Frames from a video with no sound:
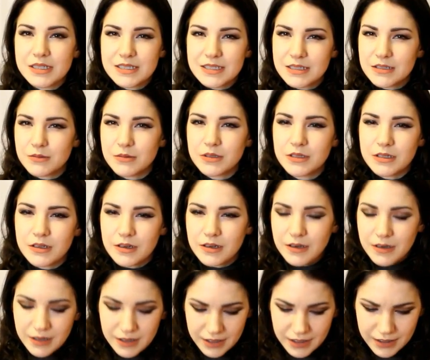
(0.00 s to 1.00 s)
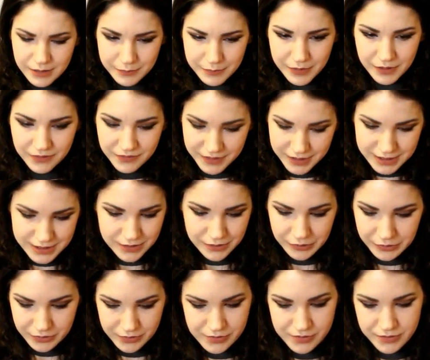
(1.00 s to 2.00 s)
because it's really hard to cut a perfect
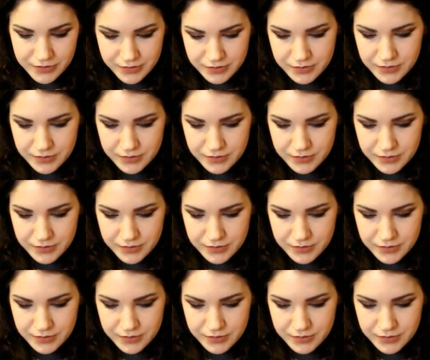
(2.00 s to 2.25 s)
circle.